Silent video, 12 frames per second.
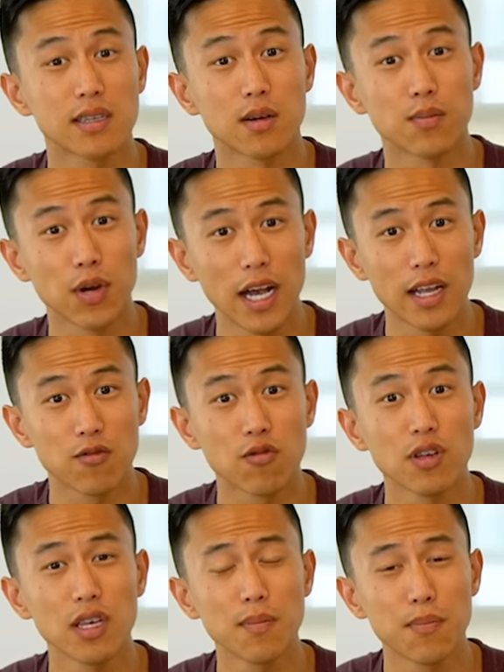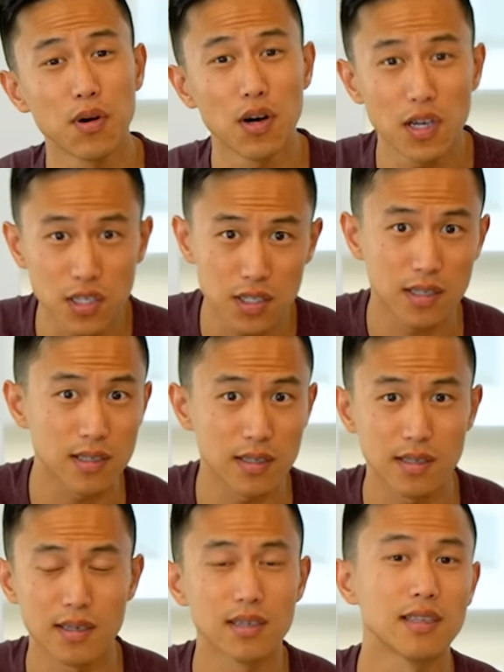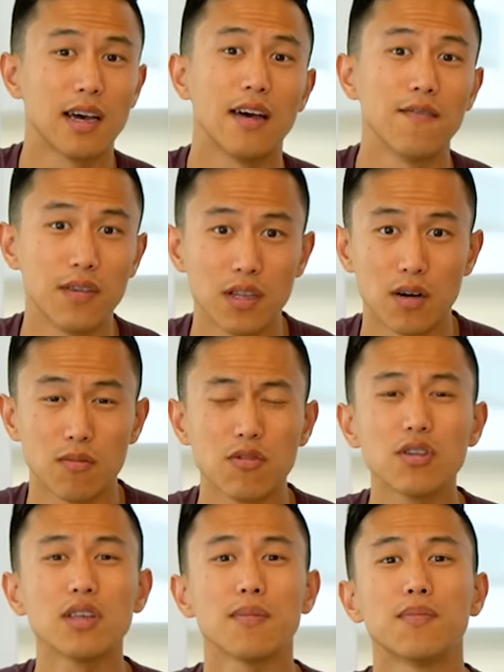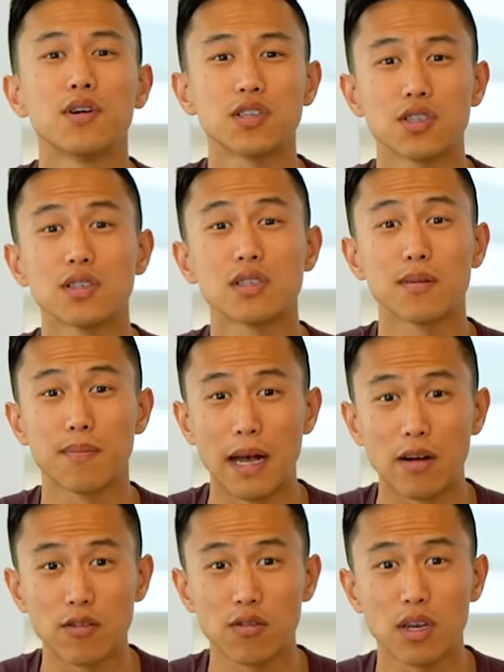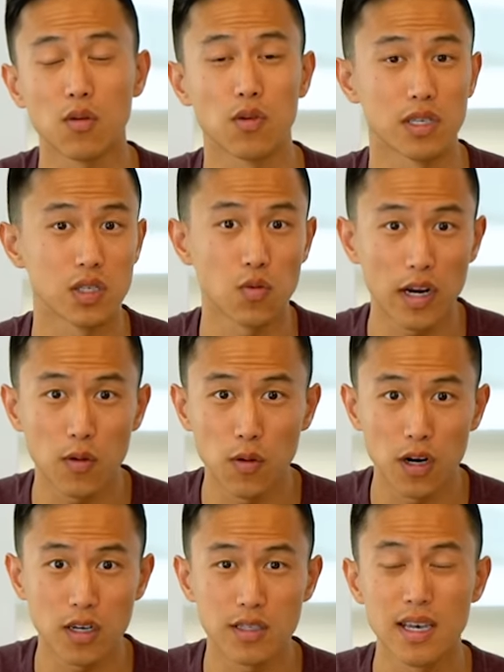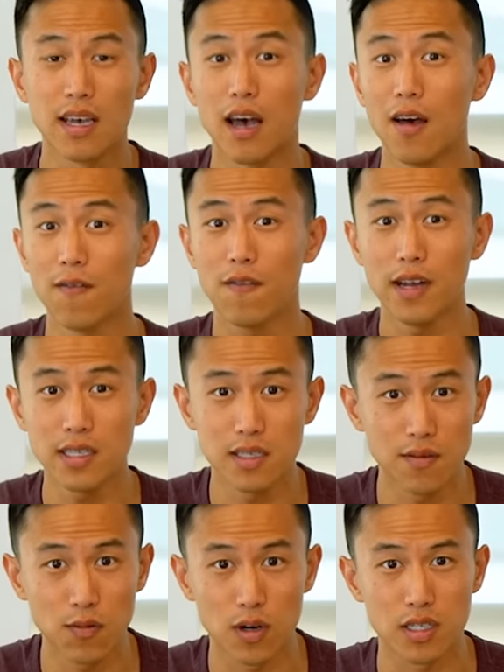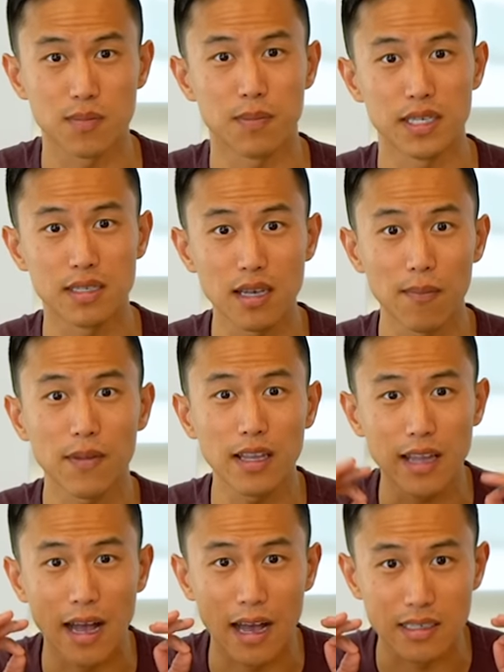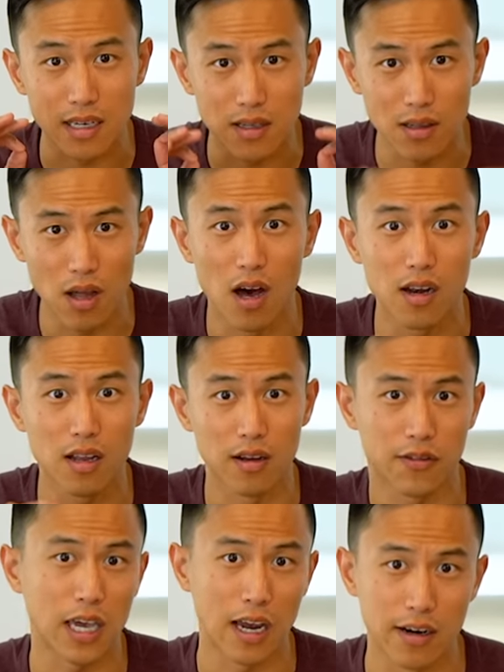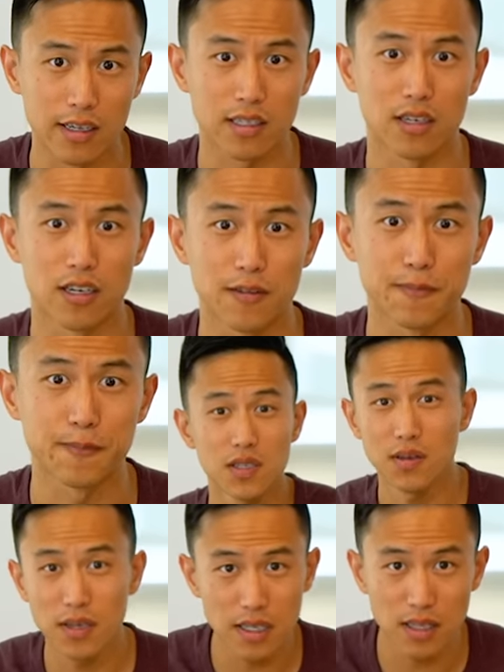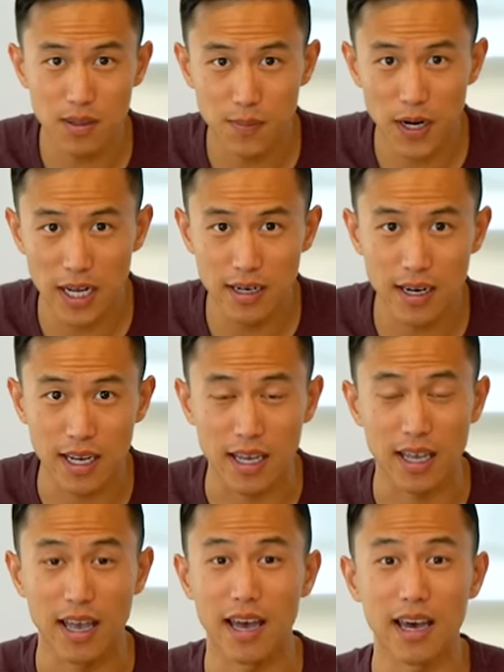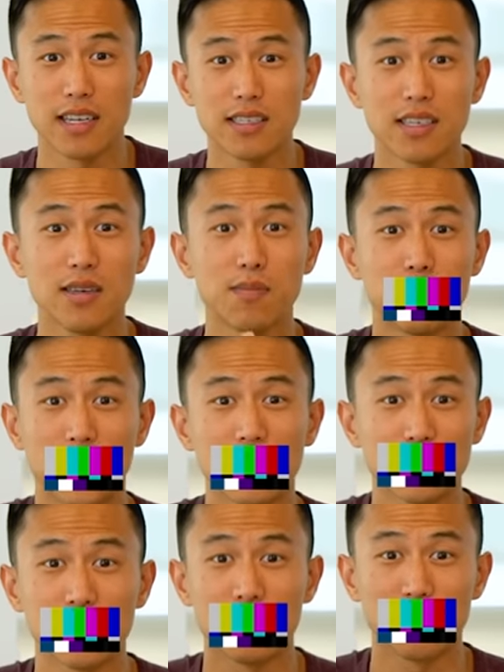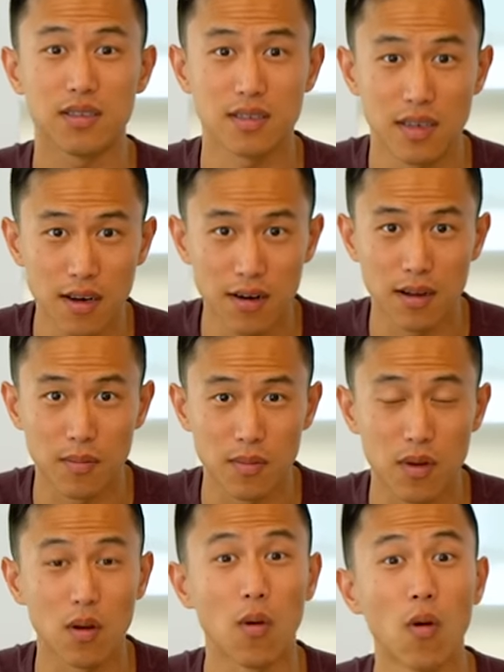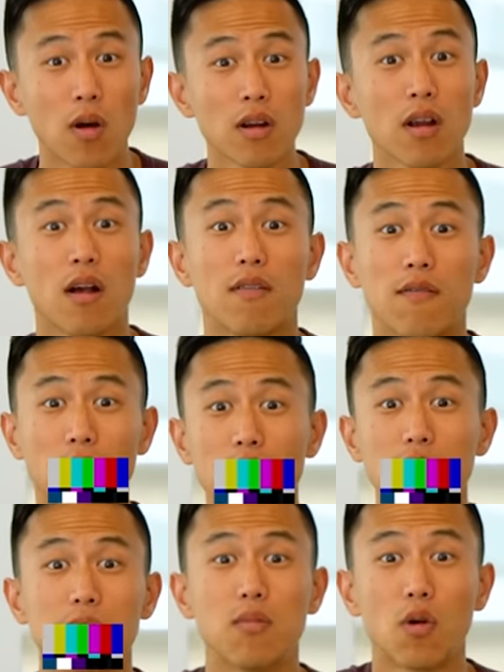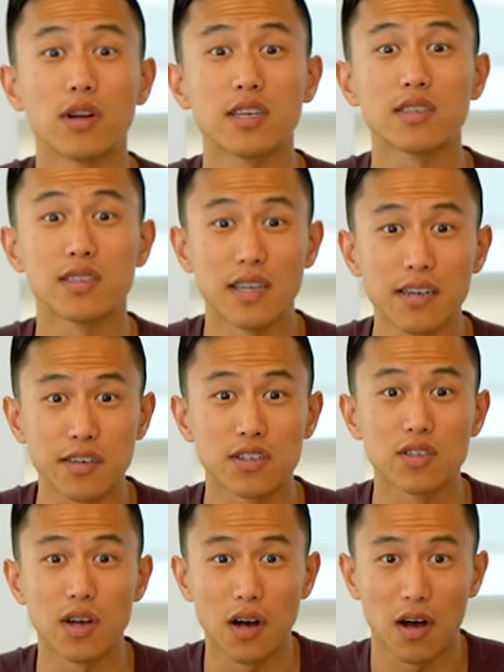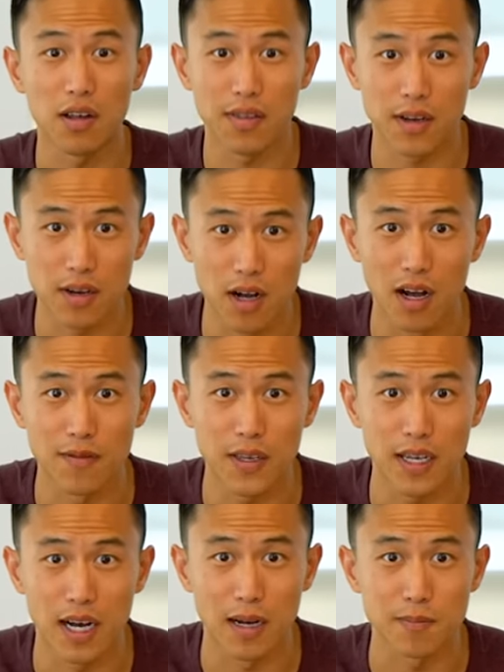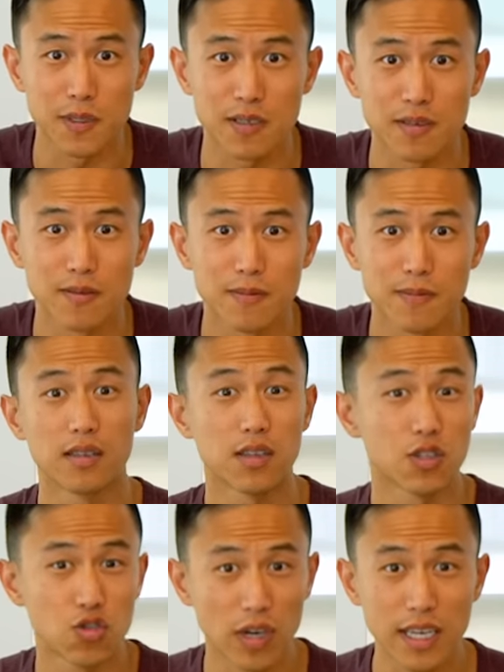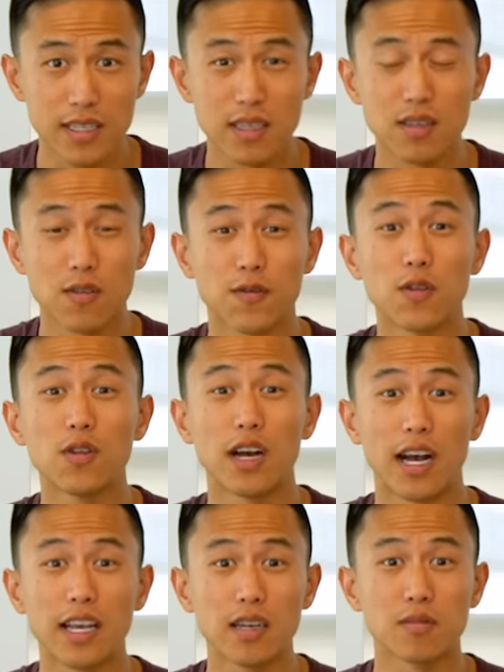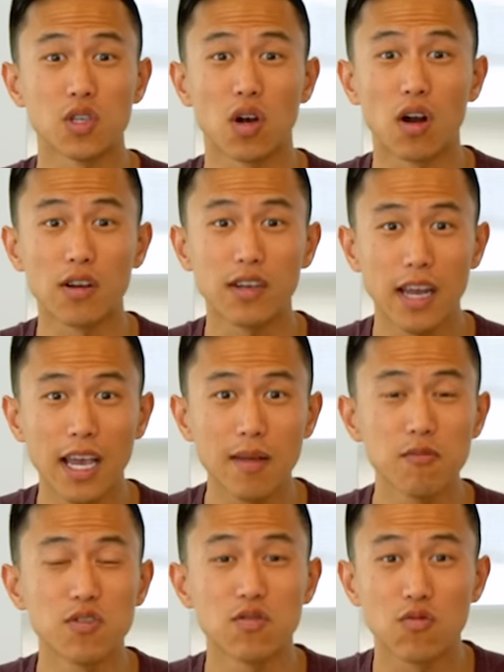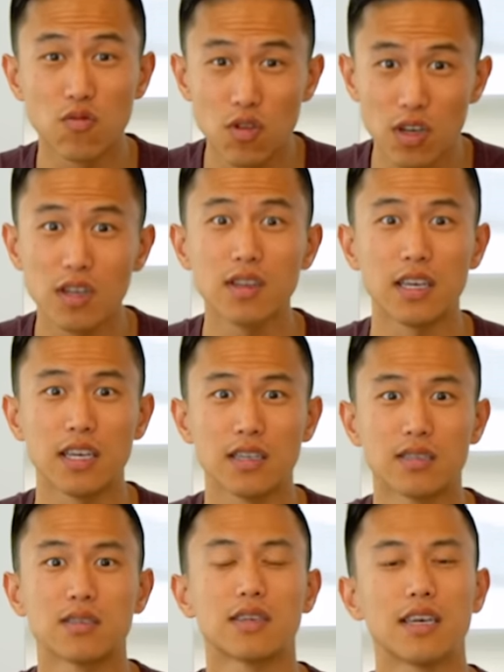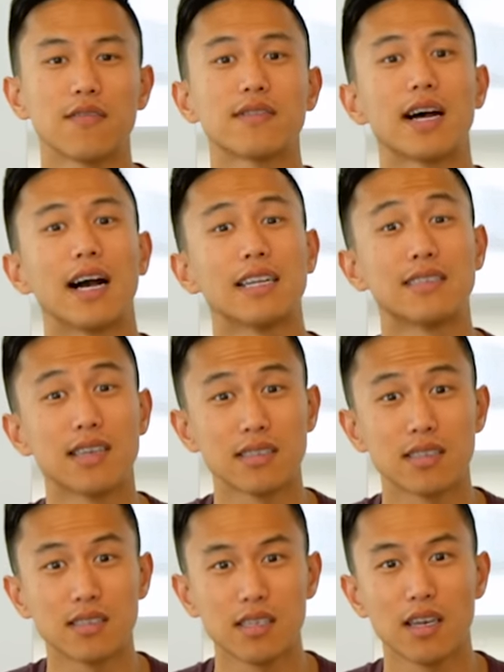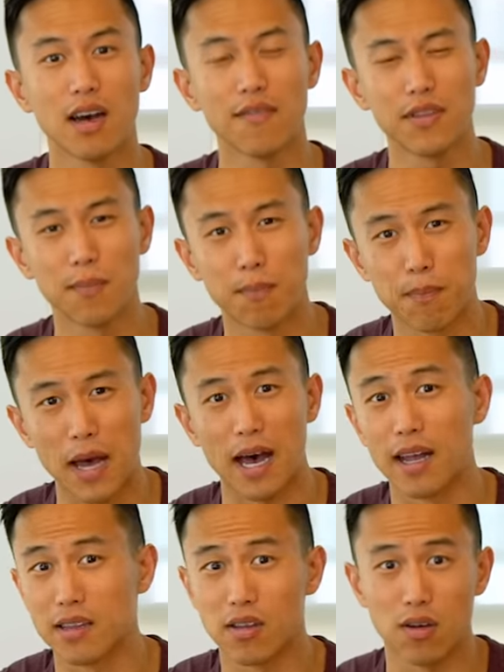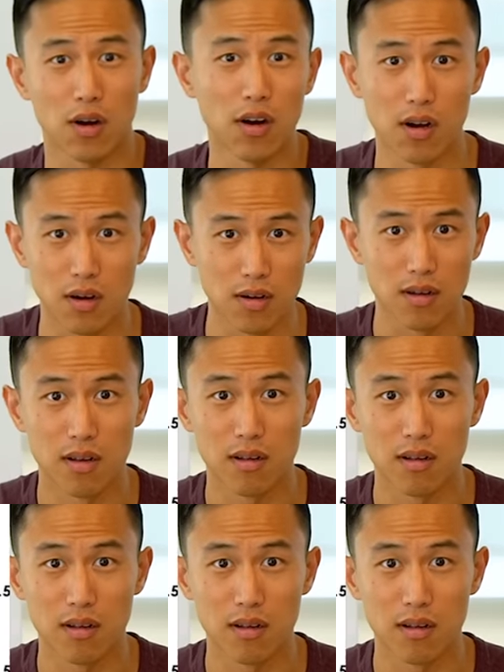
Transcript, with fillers: their brand really pushes the envelope, really pushes the boundary with swear words, offensive words, but something that has a lot of character. Let's look at their branding. Anti serum or morning stickers on their coffee cups. Their drinks and their food items are named really to give the identity of the bad girl,